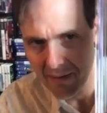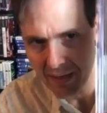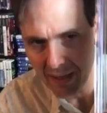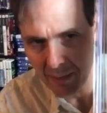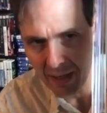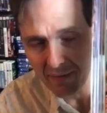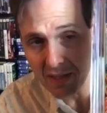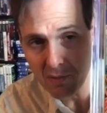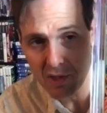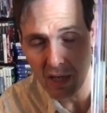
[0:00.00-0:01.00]
Here we have
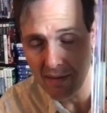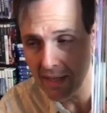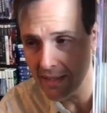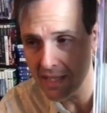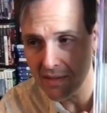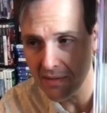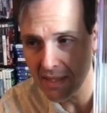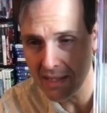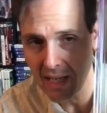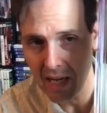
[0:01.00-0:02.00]
this. I think
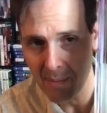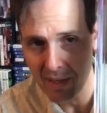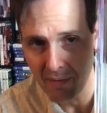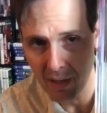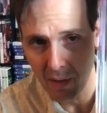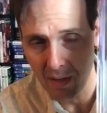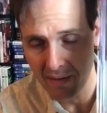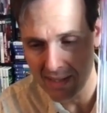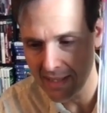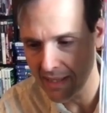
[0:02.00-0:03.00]
this copy of Conan.
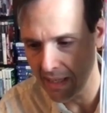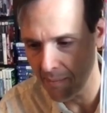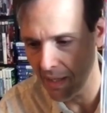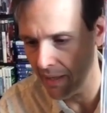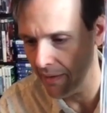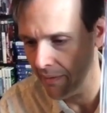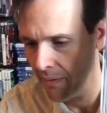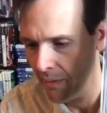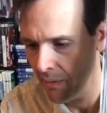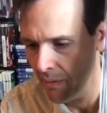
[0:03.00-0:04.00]
This is like my
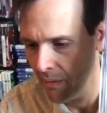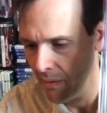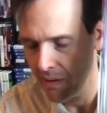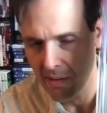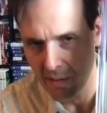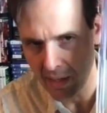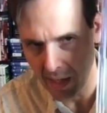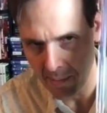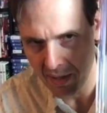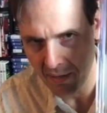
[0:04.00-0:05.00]
third
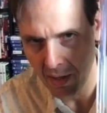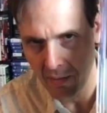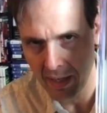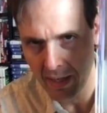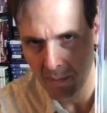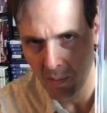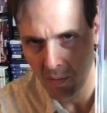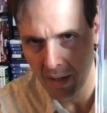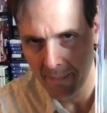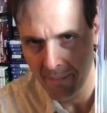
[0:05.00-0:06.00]
copy of Conan
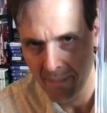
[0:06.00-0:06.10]
#1.